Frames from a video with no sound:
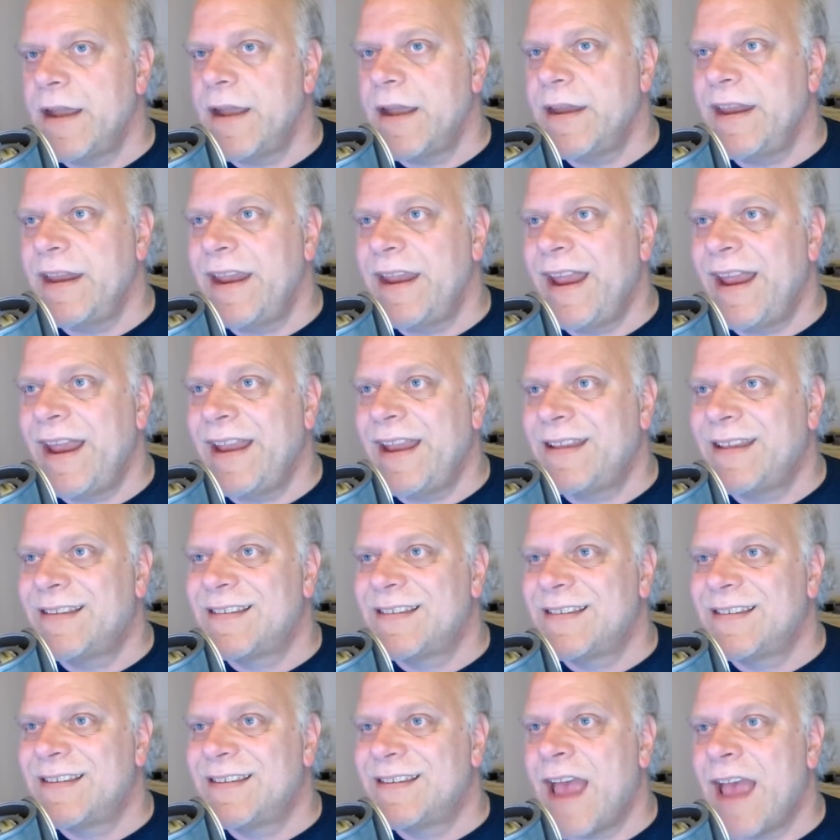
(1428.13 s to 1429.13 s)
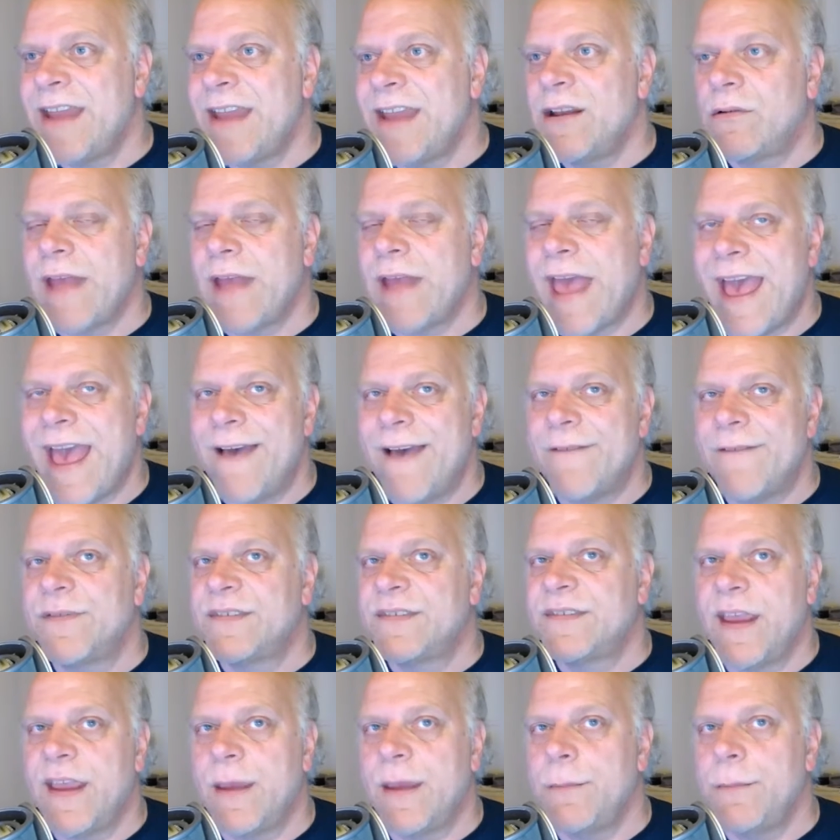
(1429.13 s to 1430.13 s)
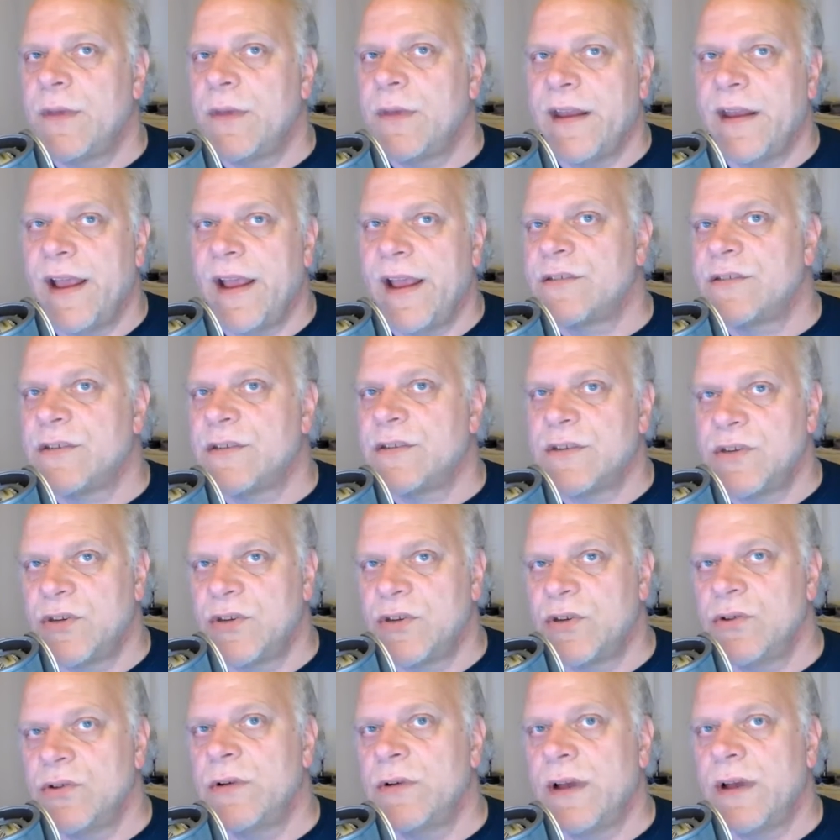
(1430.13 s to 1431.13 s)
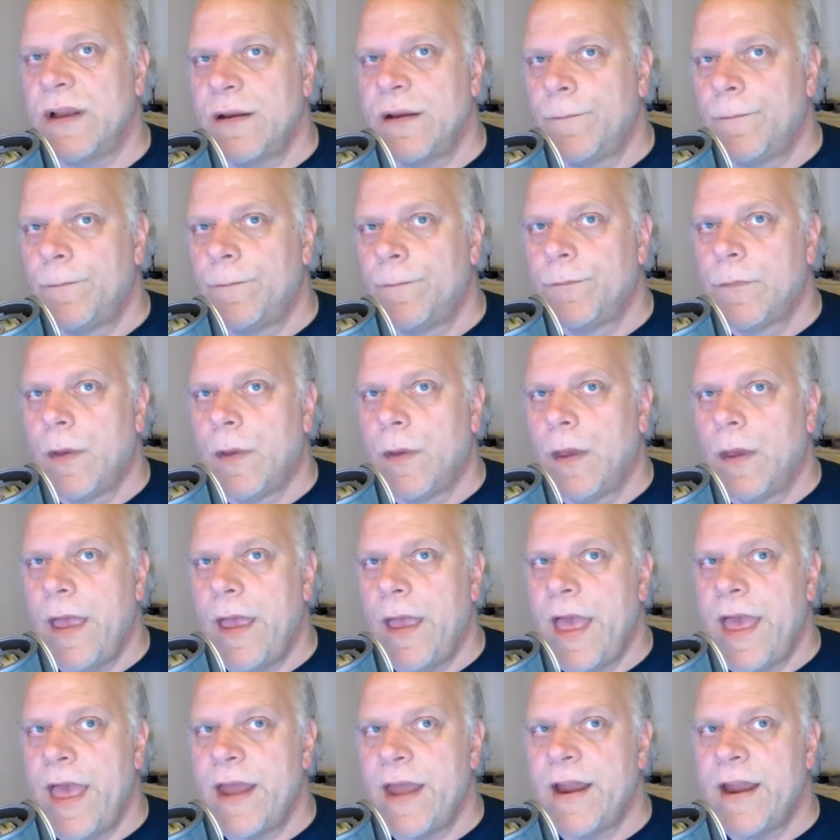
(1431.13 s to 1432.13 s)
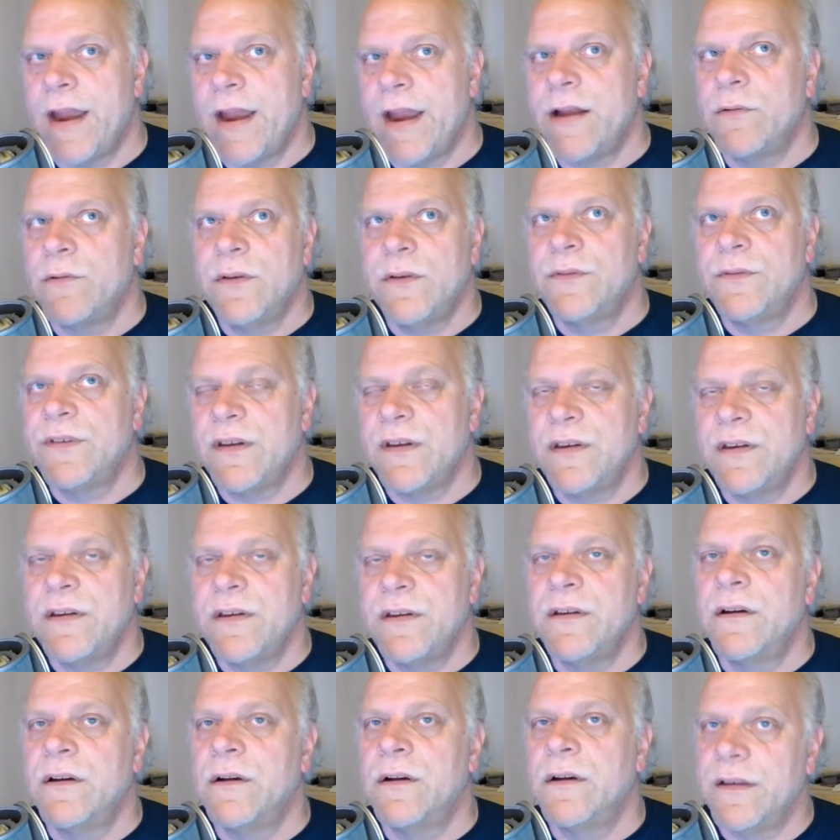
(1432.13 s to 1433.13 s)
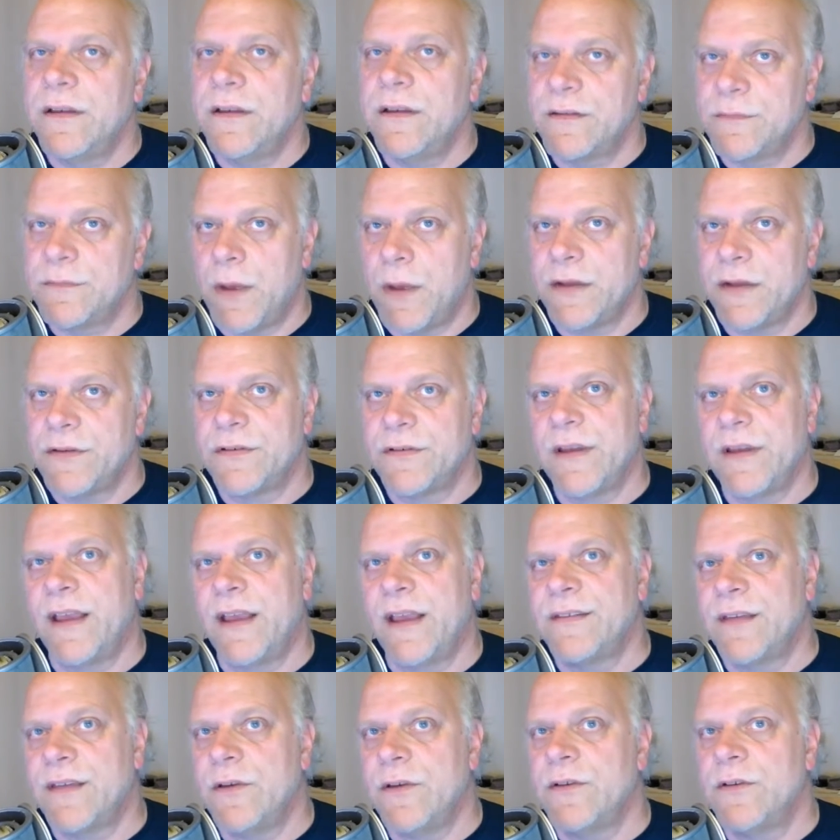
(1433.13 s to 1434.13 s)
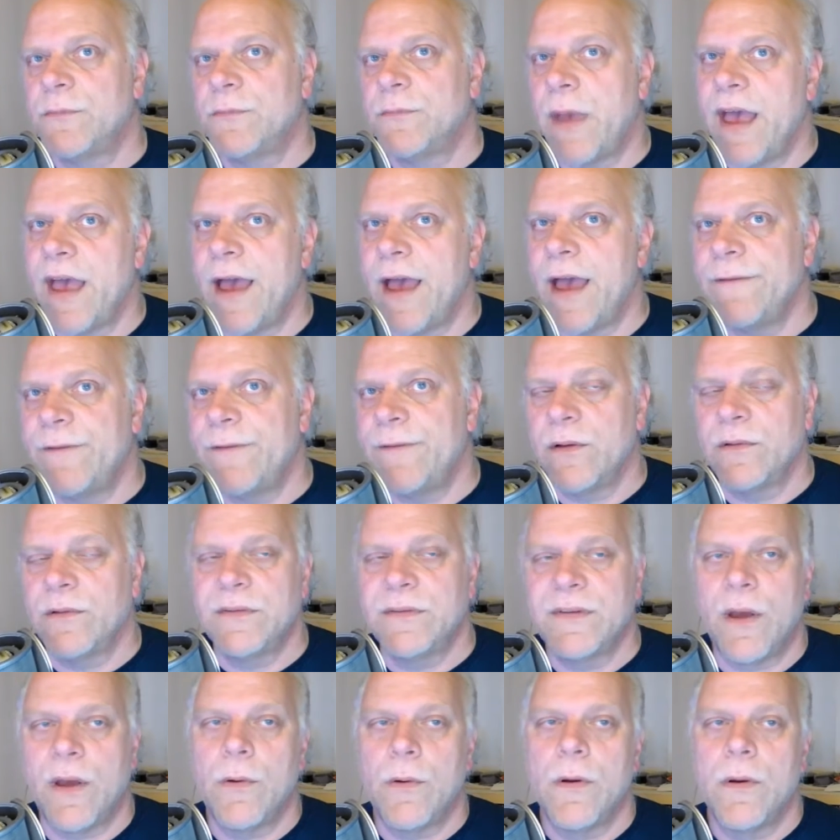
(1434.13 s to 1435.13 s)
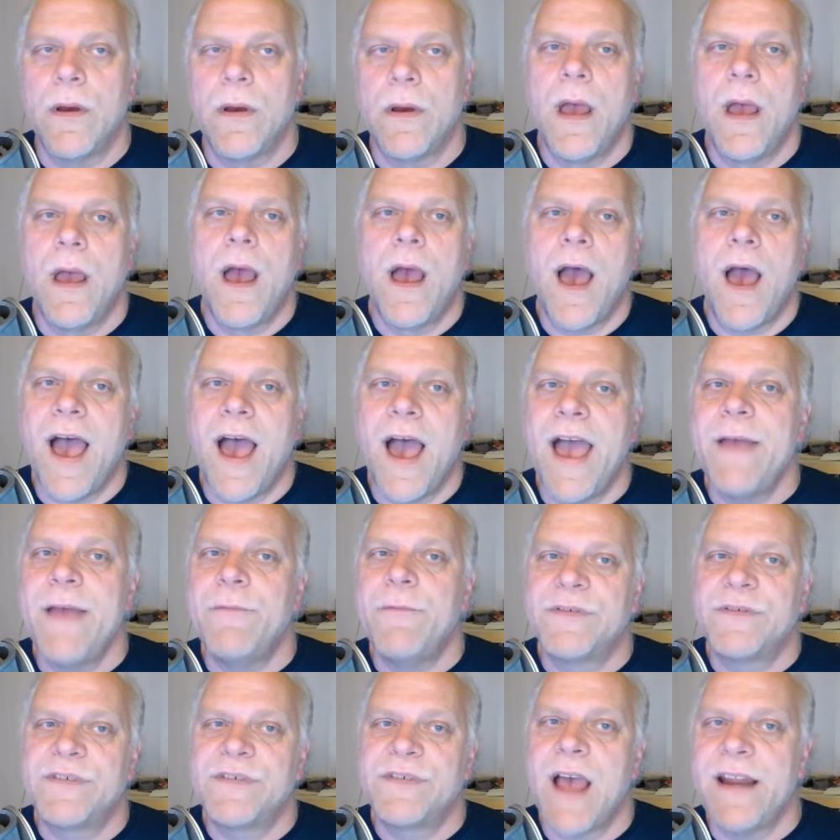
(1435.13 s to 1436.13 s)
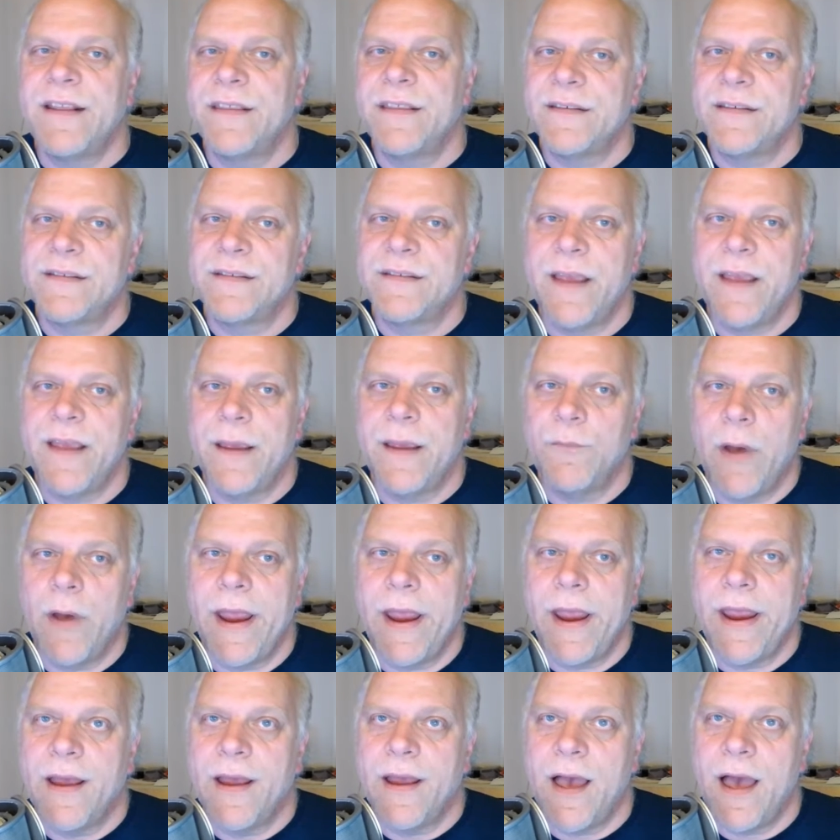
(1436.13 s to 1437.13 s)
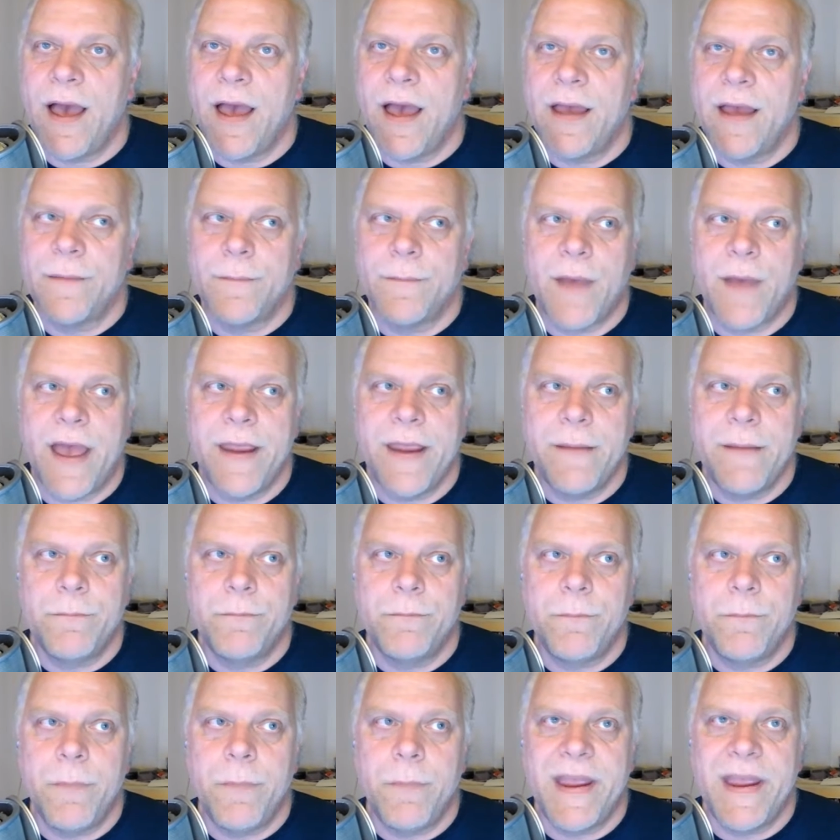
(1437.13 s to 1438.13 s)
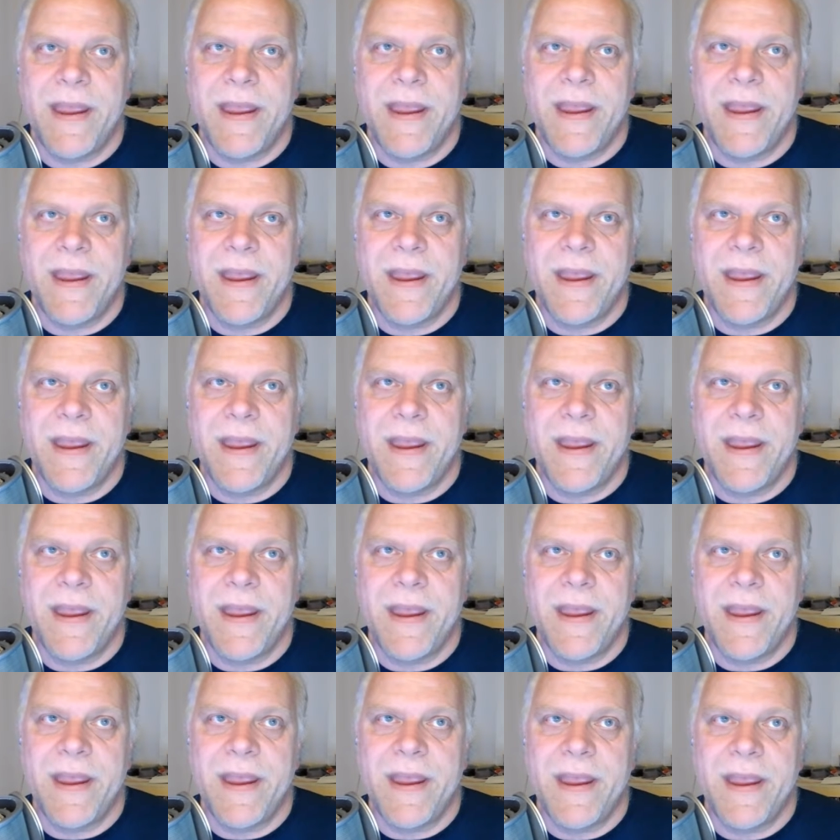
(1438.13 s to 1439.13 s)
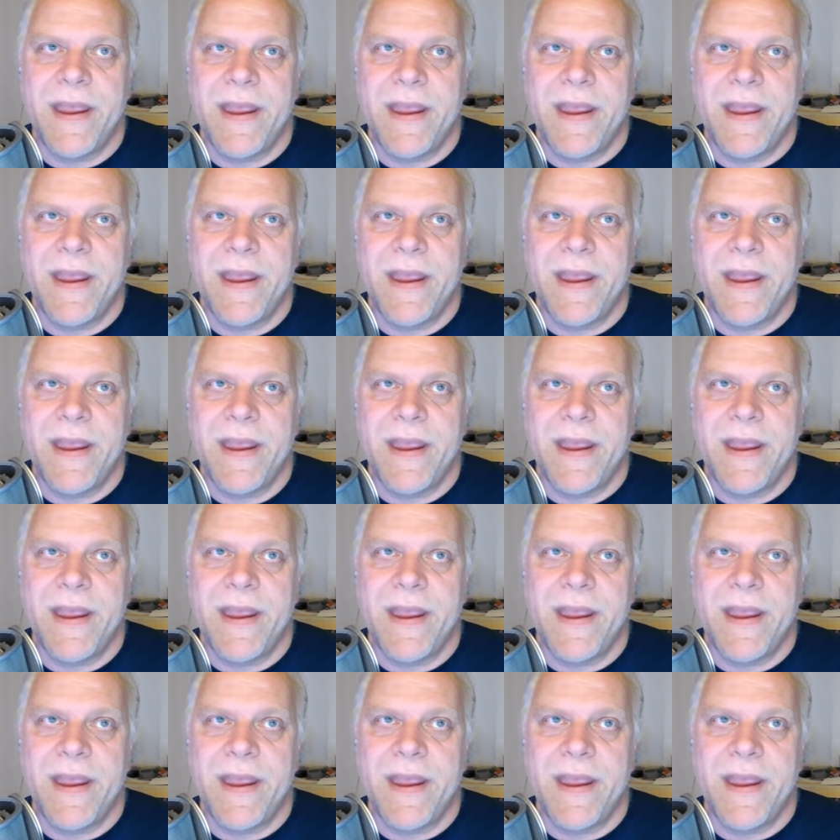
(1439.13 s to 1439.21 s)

but it's I don't have the same connection to it, and I don't use it nearly as much as I use my iPhone. So, I was kind of the same way. Uh, I made sure